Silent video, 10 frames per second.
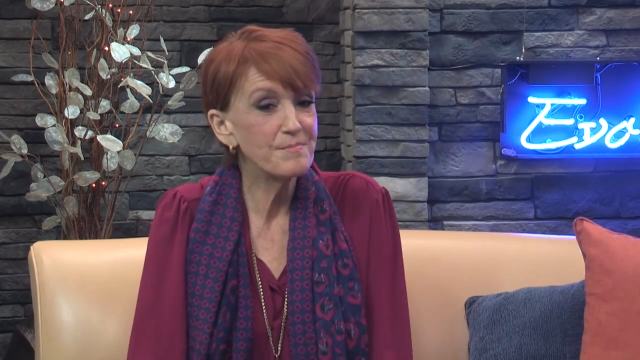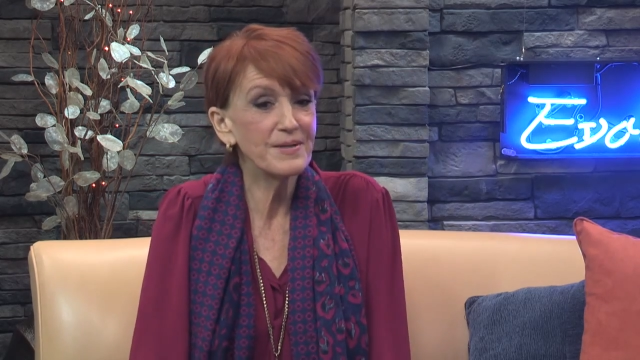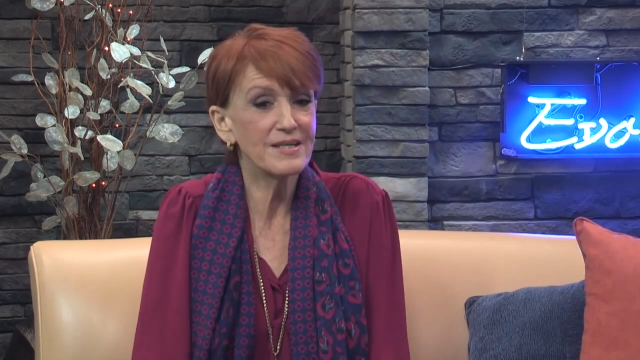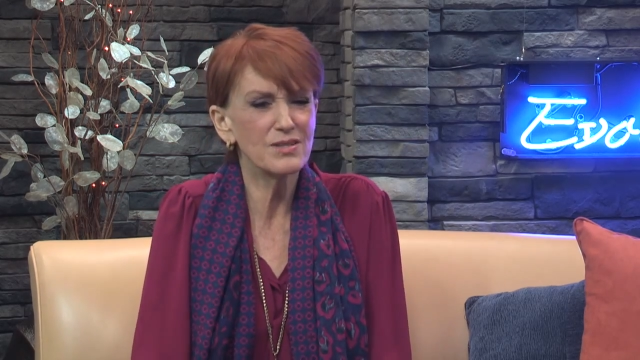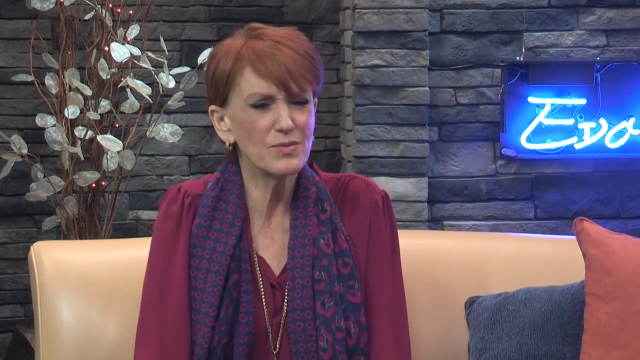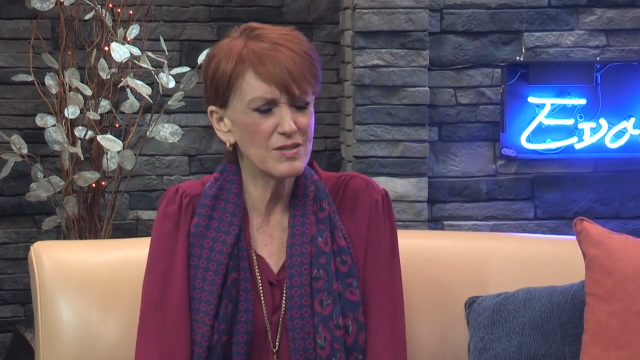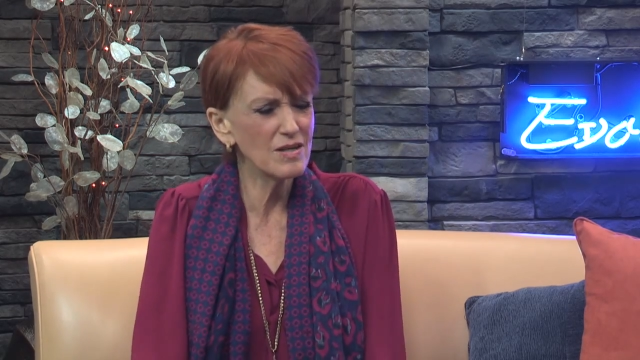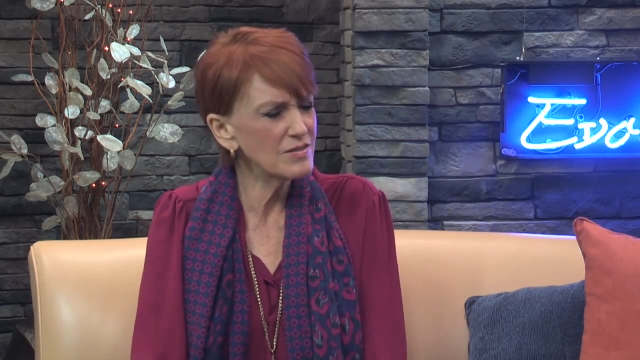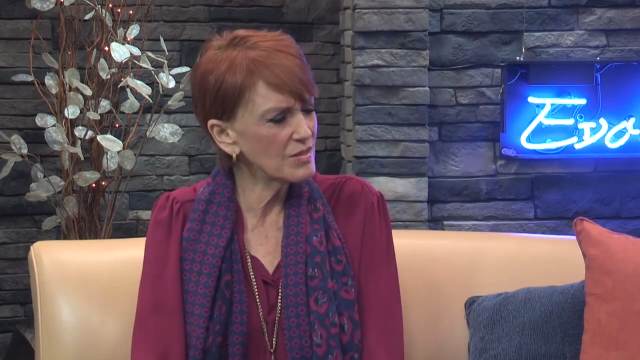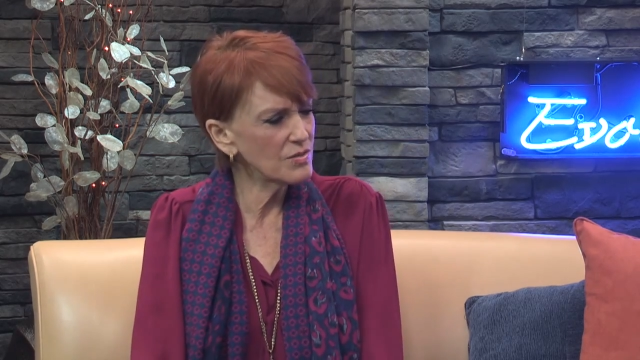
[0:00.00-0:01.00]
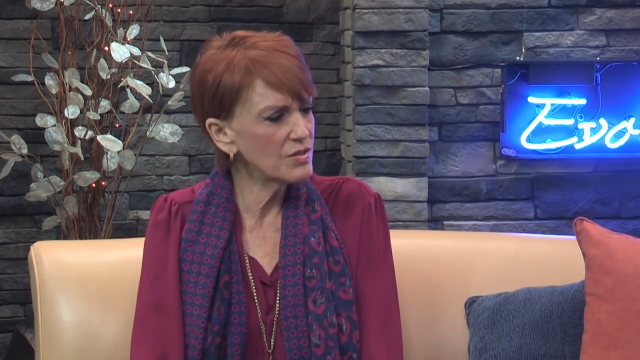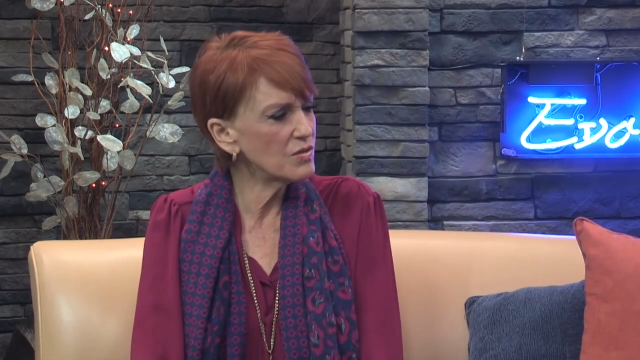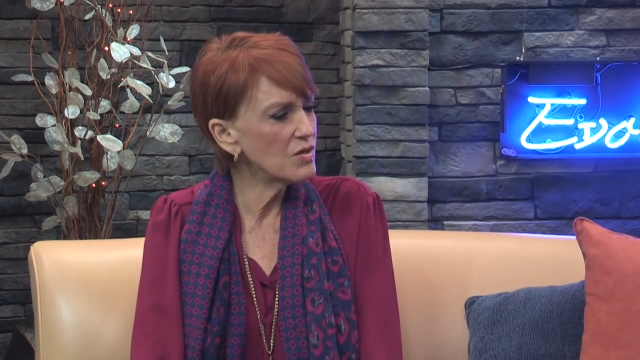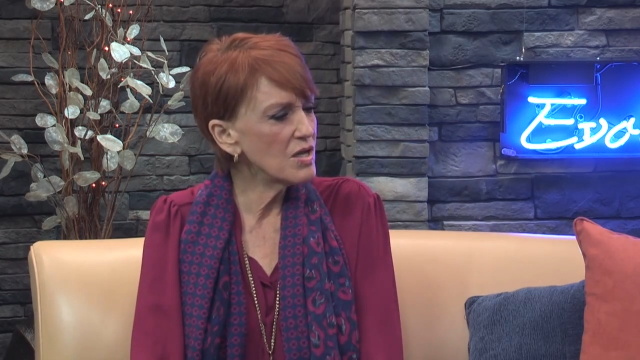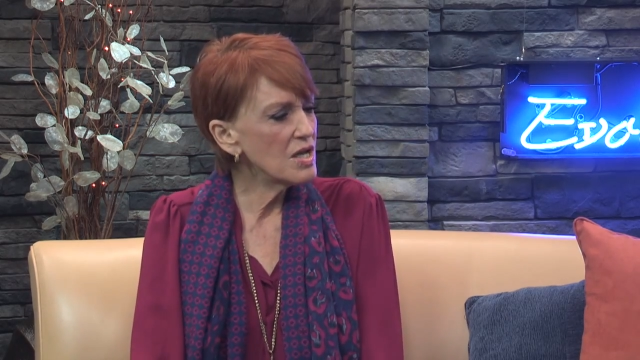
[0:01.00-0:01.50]
because it was all so
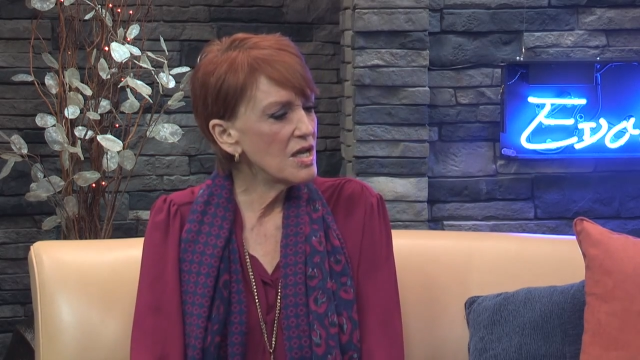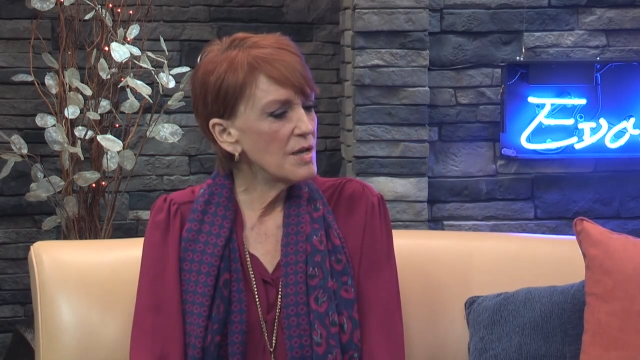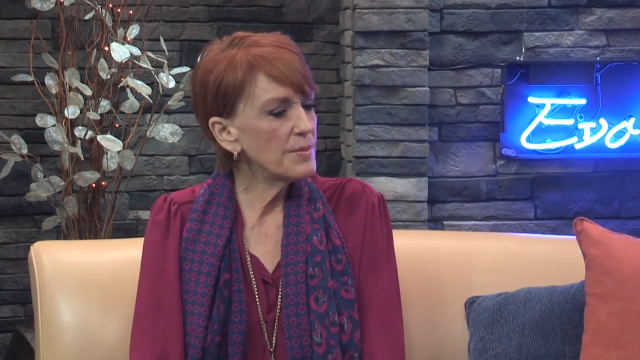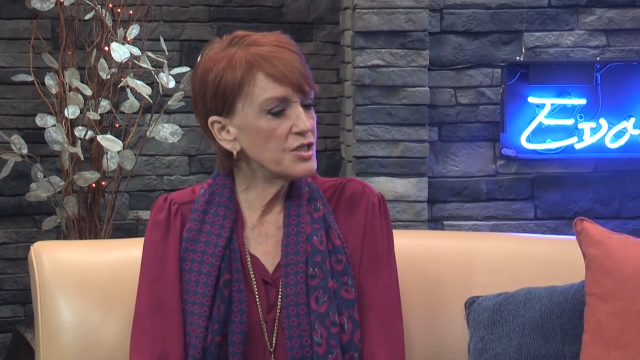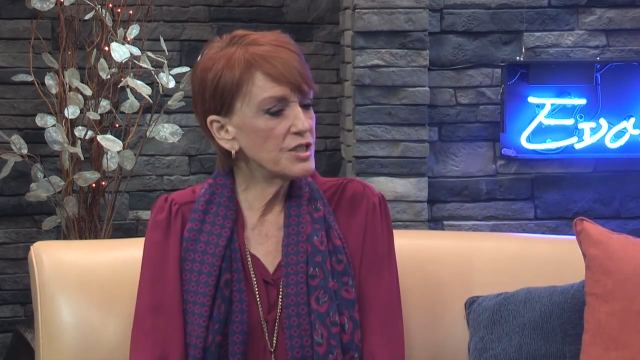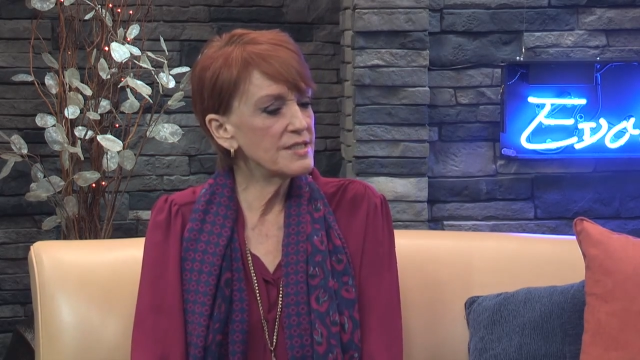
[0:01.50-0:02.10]
new. But she